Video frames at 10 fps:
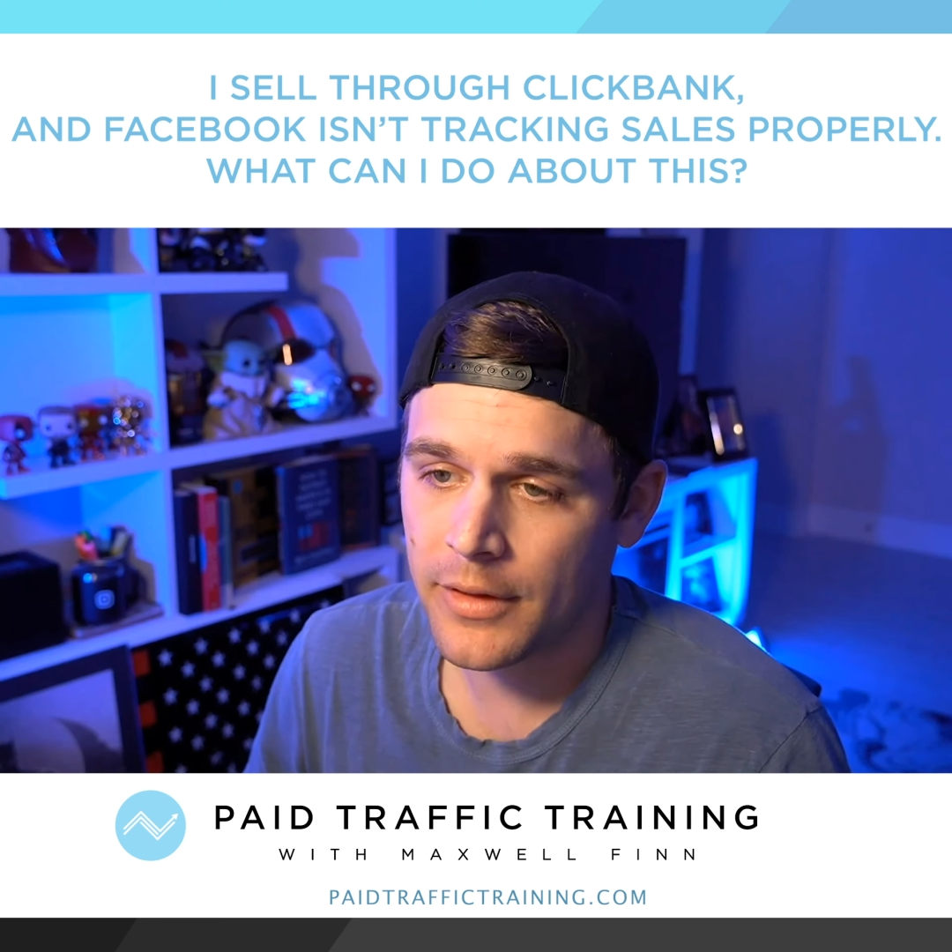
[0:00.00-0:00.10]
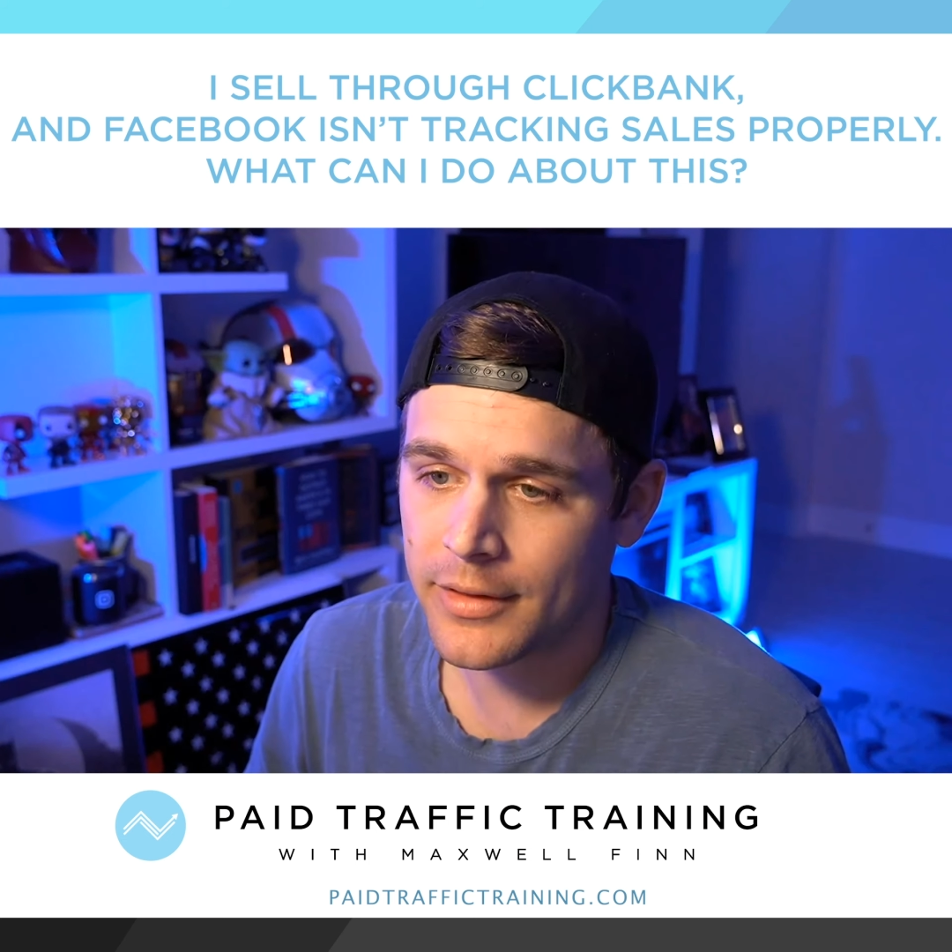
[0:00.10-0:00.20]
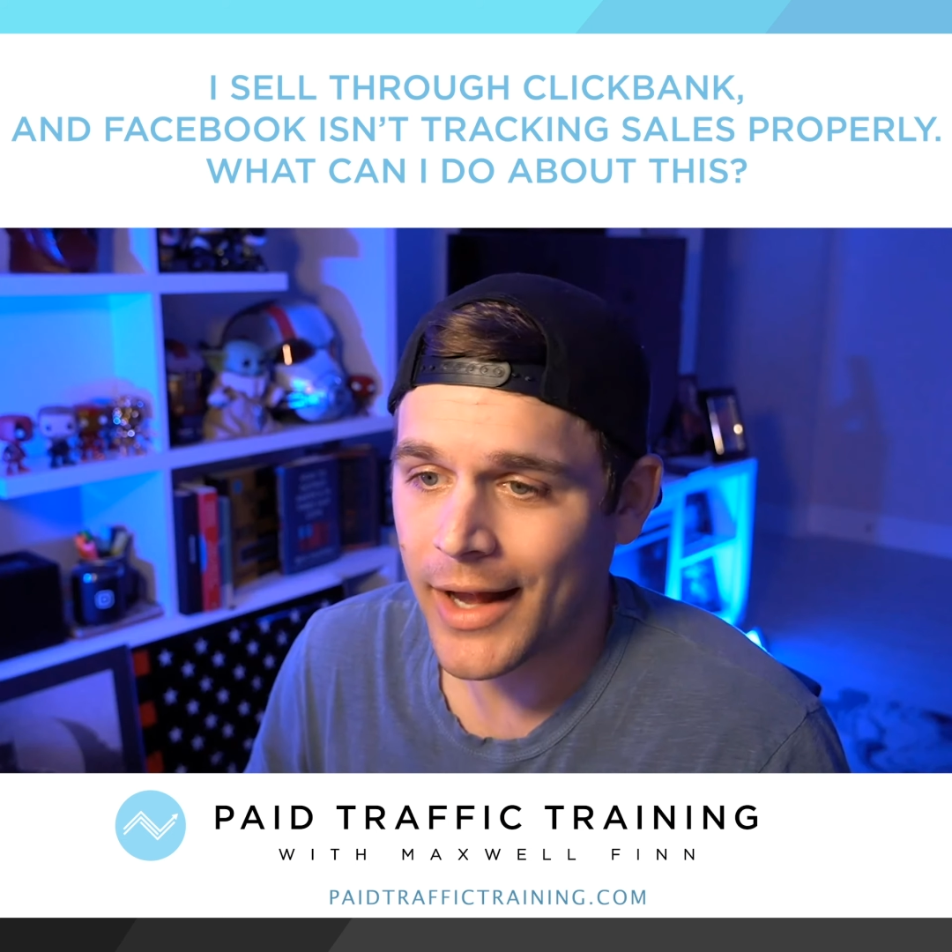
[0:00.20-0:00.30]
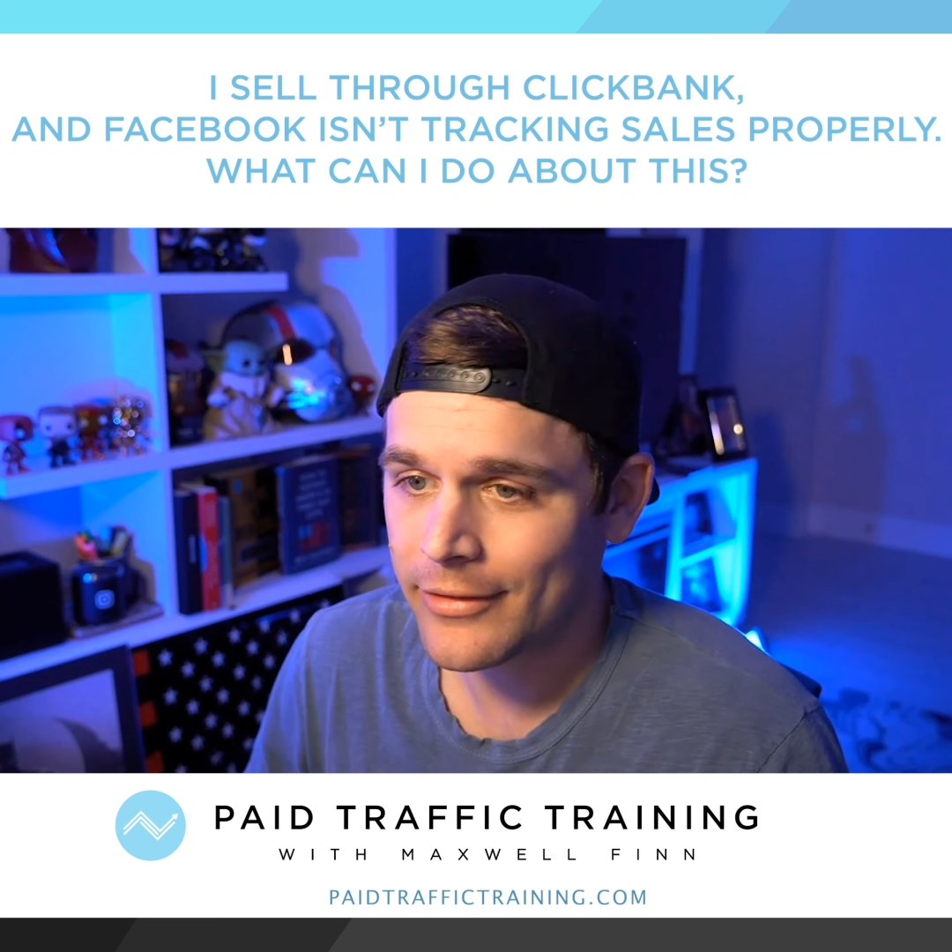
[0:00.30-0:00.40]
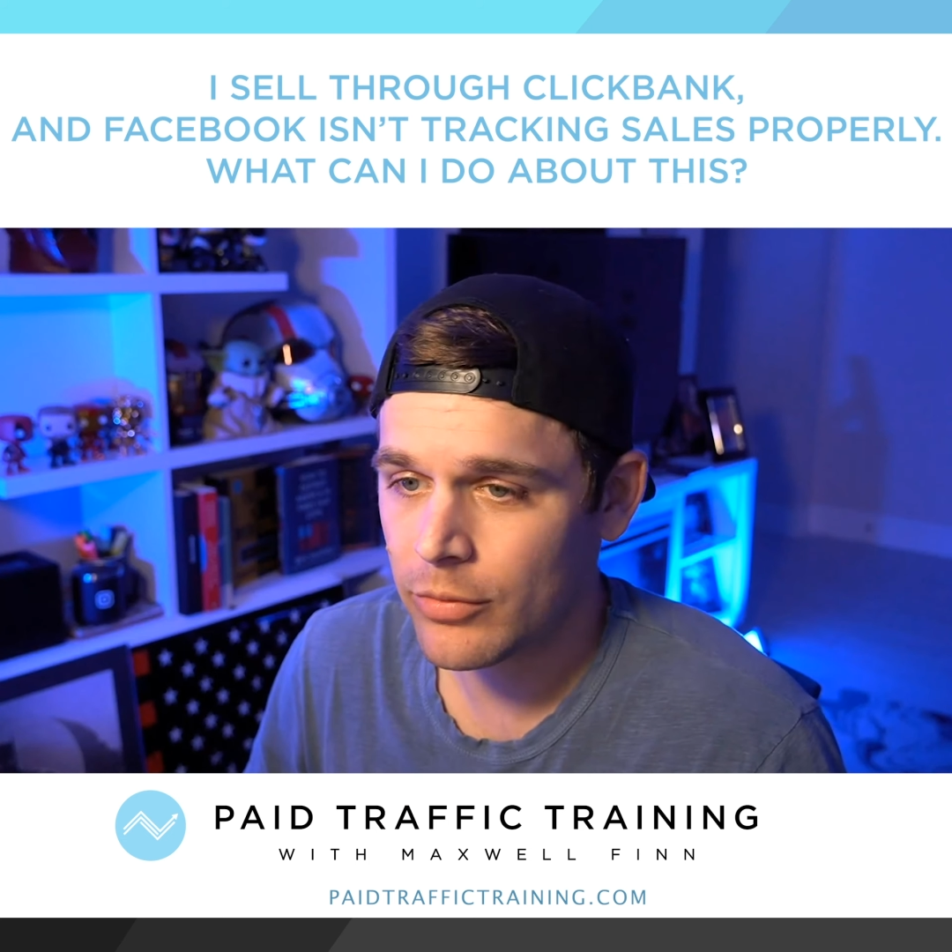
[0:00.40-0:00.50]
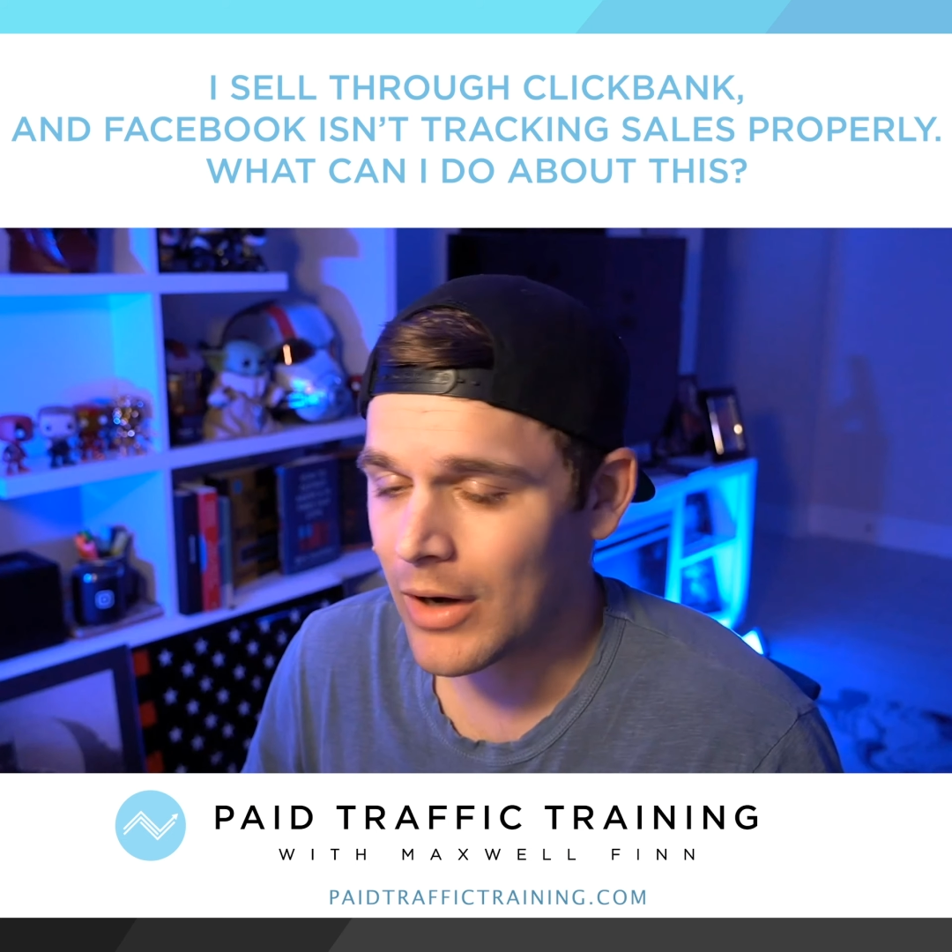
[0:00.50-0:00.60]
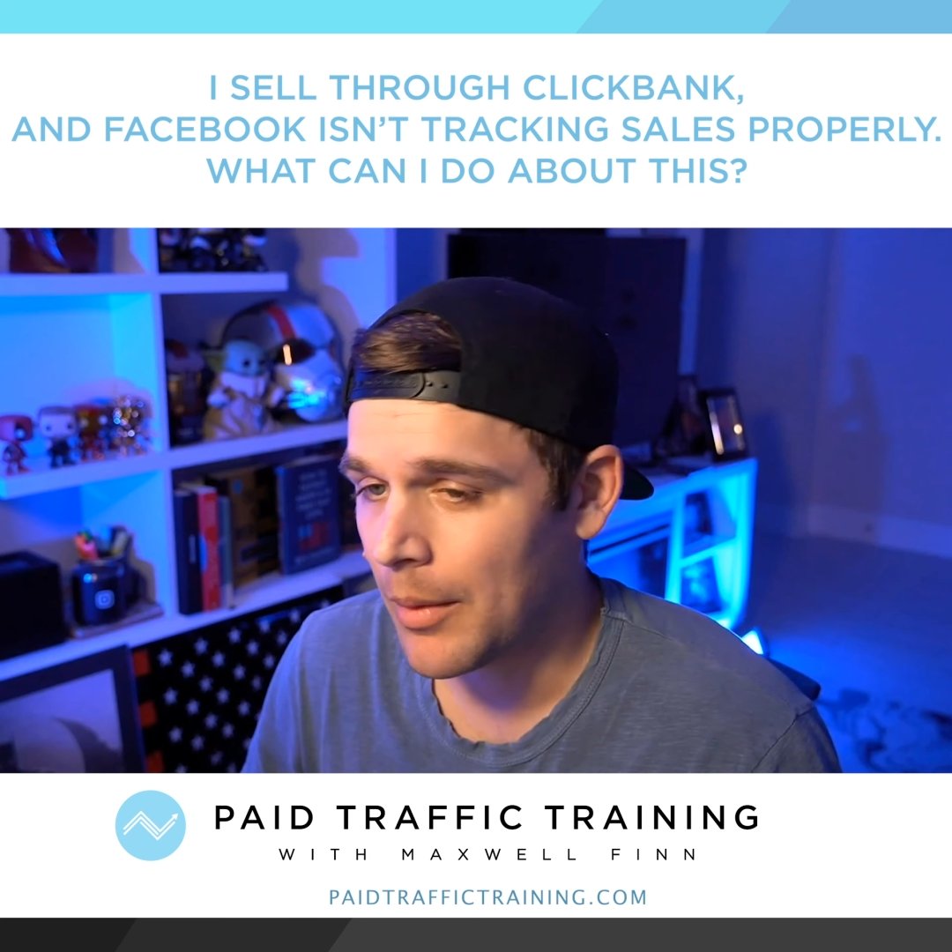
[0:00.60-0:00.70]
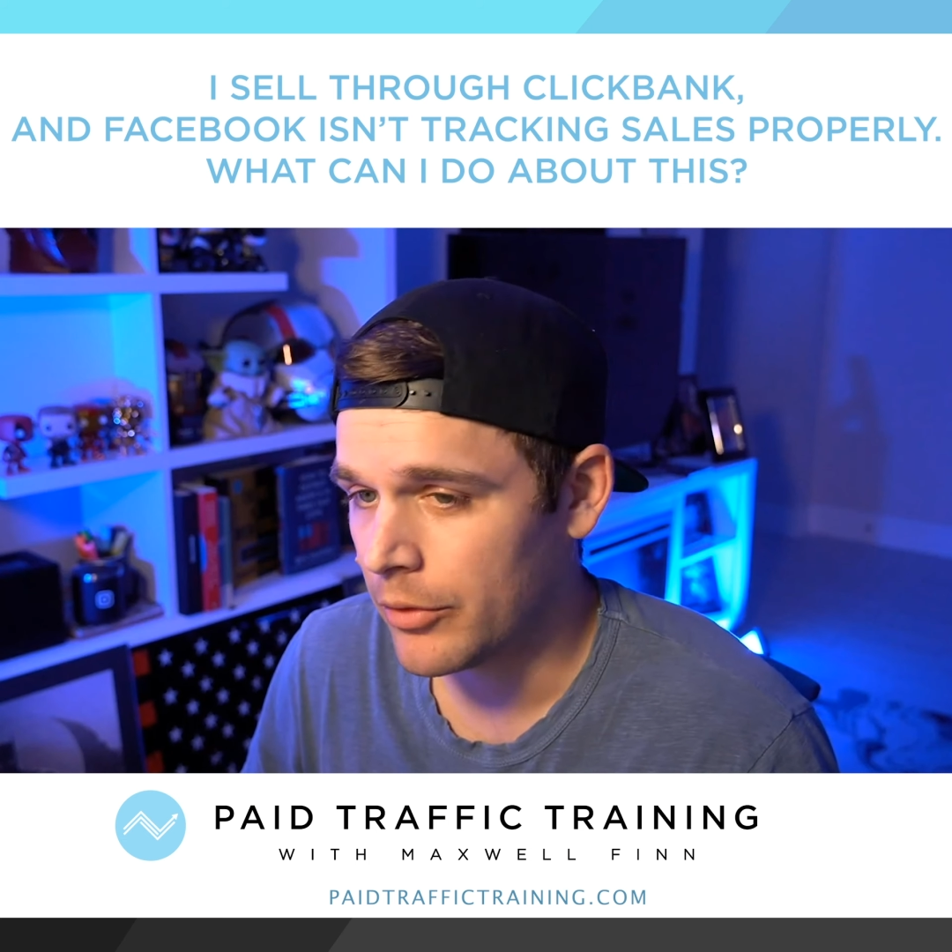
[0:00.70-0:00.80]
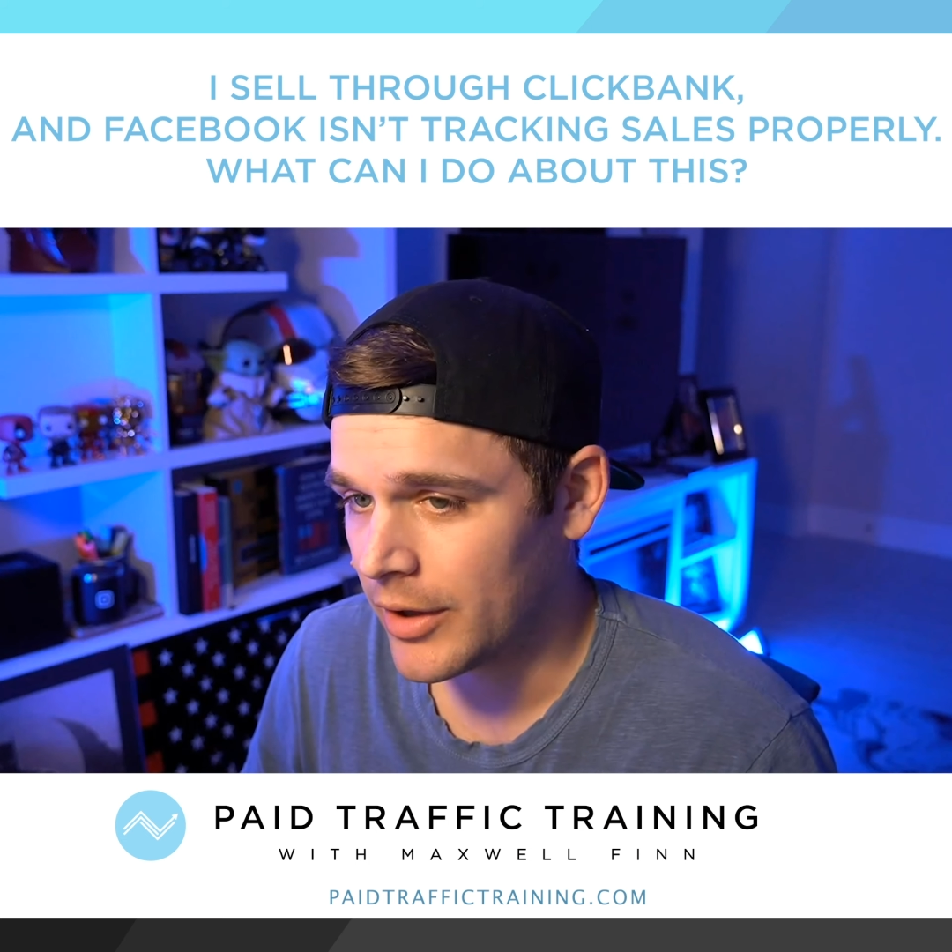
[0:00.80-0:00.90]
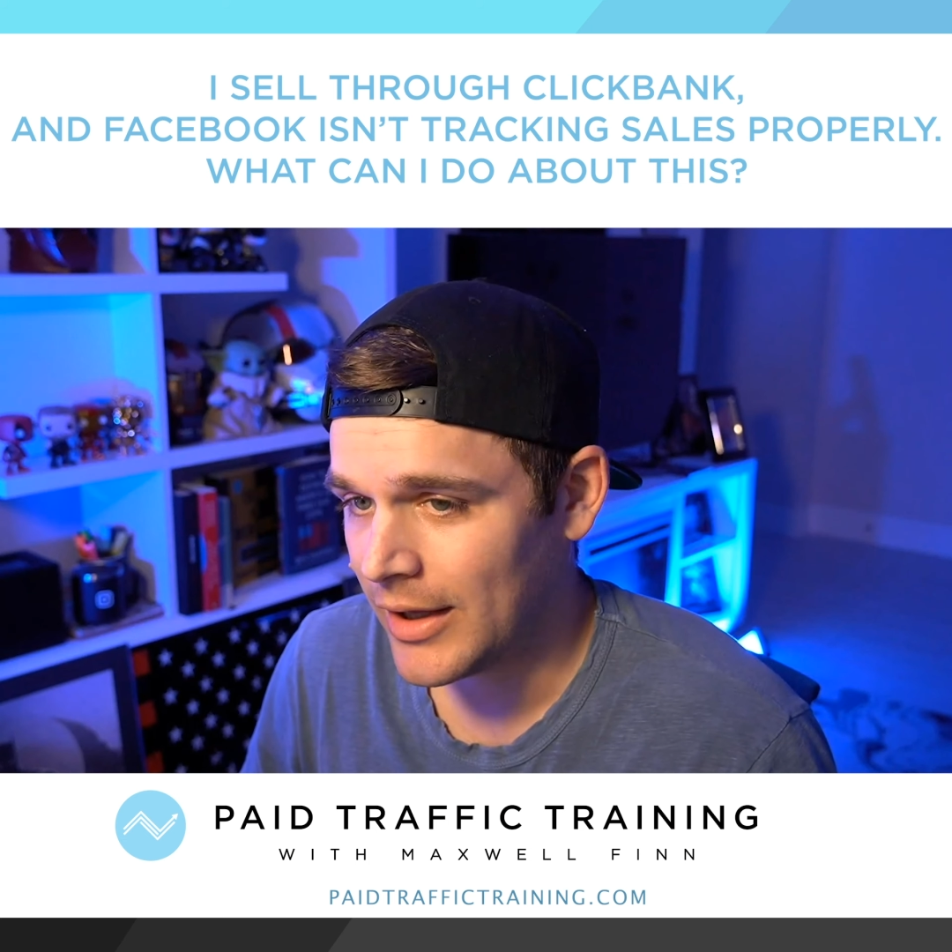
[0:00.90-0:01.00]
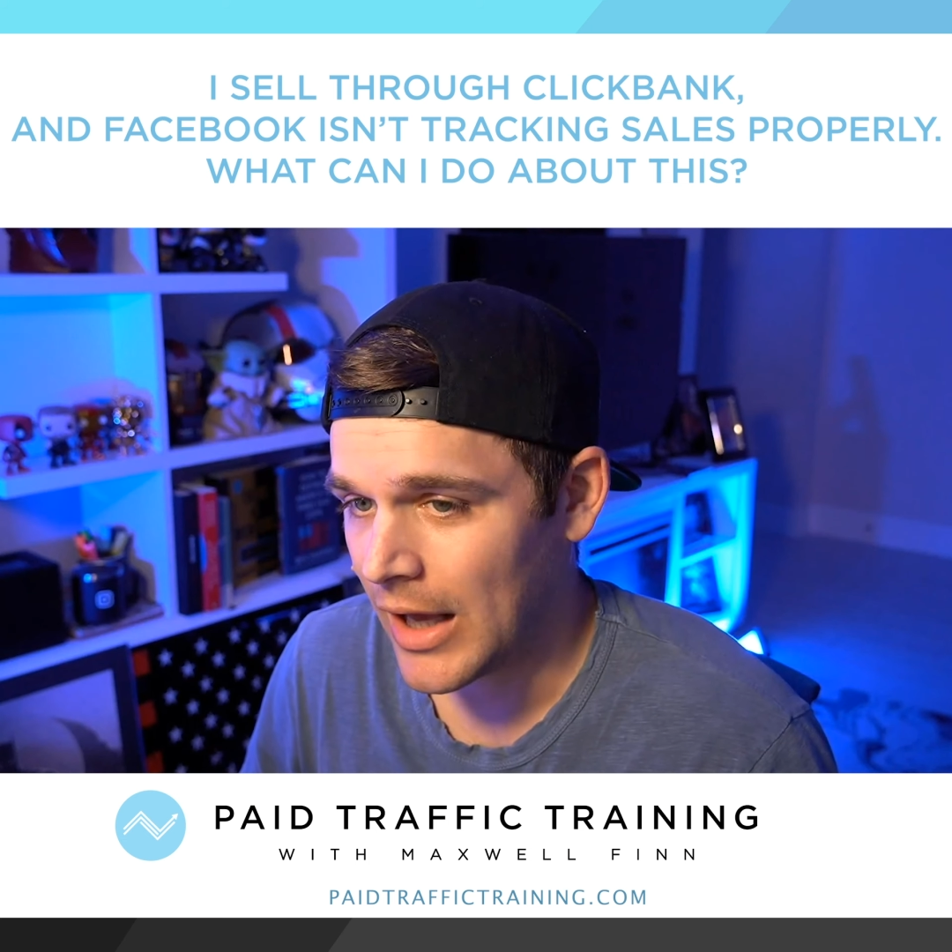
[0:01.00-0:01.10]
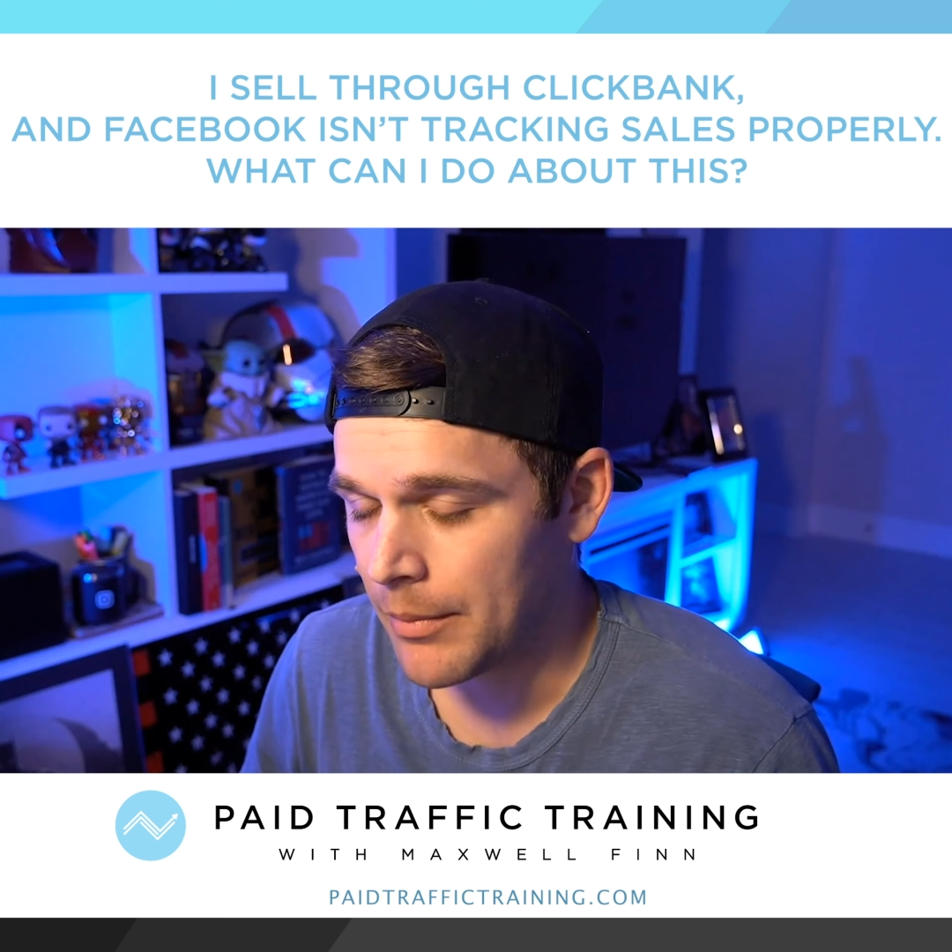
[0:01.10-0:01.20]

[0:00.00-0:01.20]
that's what I'm looking at.